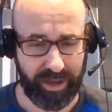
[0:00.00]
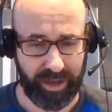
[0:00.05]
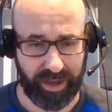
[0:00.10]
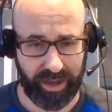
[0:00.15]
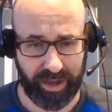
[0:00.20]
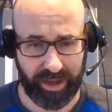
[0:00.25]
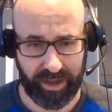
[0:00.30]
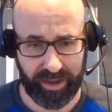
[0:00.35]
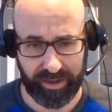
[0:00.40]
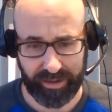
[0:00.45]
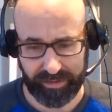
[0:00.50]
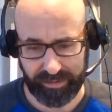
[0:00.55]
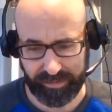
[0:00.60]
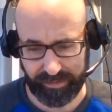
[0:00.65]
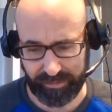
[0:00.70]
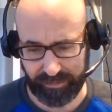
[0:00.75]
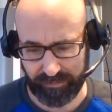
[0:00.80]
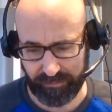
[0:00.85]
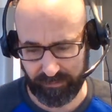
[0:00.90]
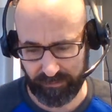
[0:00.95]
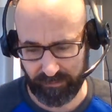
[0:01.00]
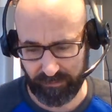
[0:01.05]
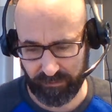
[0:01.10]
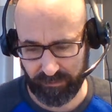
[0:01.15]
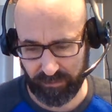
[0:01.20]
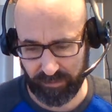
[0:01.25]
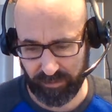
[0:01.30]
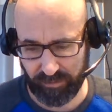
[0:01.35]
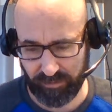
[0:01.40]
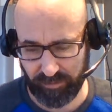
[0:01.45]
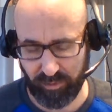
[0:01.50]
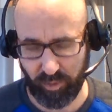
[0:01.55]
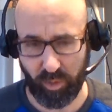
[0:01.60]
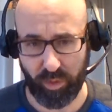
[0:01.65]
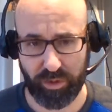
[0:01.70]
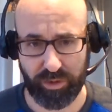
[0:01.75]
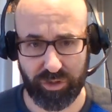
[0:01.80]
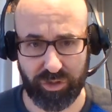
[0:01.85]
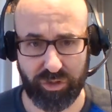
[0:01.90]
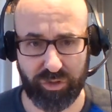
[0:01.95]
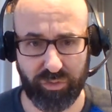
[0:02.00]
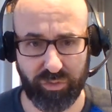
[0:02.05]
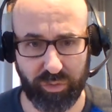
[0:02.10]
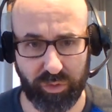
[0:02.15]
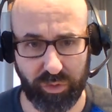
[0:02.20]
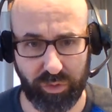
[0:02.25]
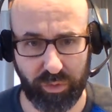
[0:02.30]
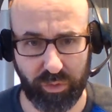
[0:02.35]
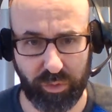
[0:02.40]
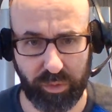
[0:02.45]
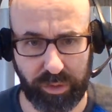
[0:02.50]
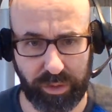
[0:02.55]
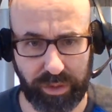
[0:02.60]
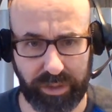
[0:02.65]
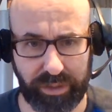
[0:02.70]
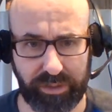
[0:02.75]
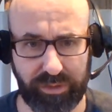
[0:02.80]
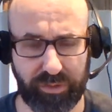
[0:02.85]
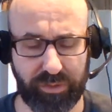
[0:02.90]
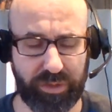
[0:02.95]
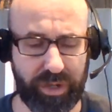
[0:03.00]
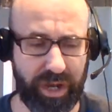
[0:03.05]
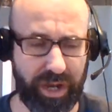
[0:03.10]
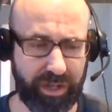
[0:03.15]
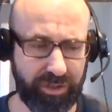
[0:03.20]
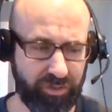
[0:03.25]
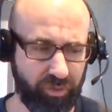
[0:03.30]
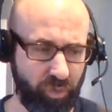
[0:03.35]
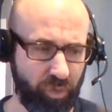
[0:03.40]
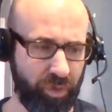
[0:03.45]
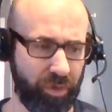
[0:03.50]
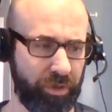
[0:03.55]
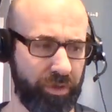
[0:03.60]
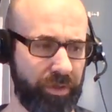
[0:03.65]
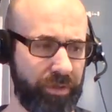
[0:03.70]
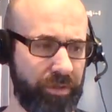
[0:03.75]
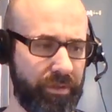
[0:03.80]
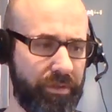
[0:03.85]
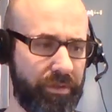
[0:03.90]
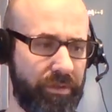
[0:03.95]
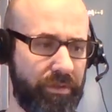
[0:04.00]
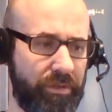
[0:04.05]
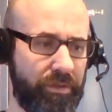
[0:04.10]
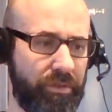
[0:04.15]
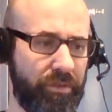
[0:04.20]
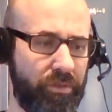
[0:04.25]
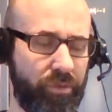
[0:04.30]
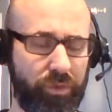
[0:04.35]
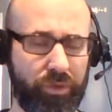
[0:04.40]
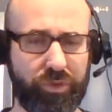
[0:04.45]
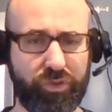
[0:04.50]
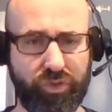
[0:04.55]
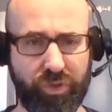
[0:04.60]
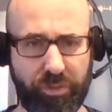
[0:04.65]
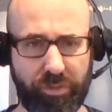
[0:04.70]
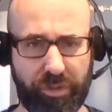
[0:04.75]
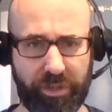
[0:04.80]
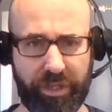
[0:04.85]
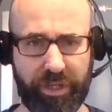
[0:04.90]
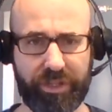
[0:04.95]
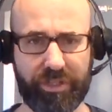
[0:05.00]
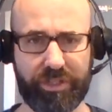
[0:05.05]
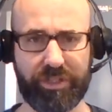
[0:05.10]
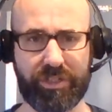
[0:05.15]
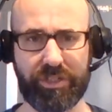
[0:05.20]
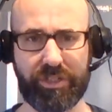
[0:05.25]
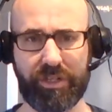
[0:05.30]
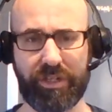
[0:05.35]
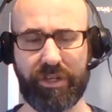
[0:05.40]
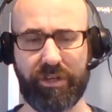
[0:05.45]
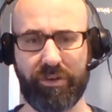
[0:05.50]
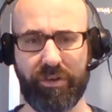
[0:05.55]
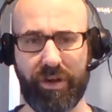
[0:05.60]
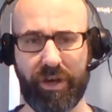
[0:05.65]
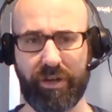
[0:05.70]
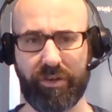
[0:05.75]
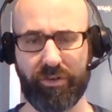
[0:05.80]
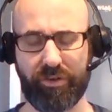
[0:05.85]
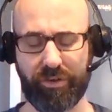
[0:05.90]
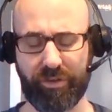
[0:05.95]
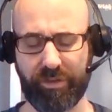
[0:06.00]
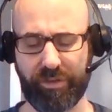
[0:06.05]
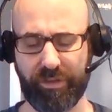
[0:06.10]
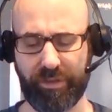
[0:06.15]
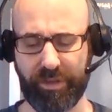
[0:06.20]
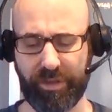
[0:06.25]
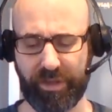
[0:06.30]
and forge through and do God's work through the tribulation here on earth.